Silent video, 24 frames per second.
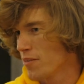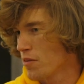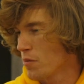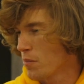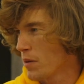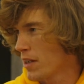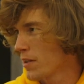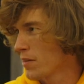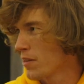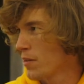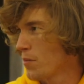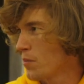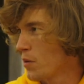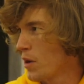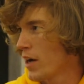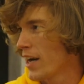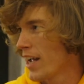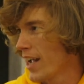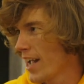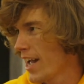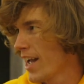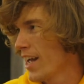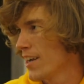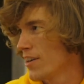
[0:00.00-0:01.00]
like the bread
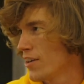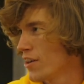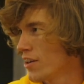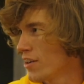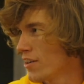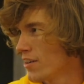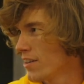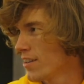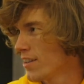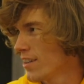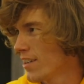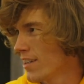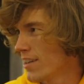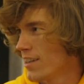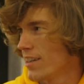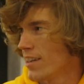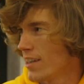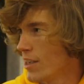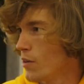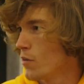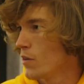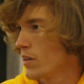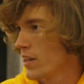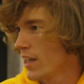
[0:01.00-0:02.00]
I had, you know, and
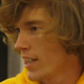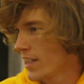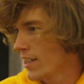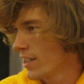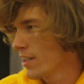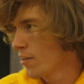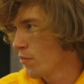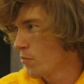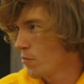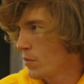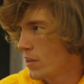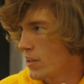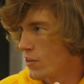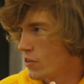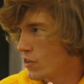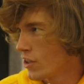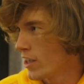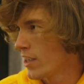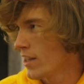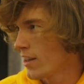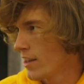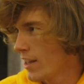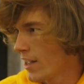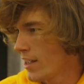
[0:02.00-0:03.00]
he would like give me
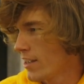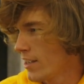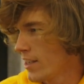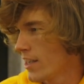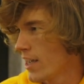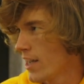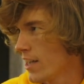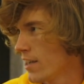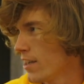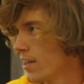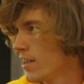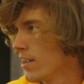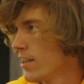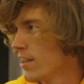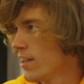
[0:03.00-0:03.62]
shit that he had.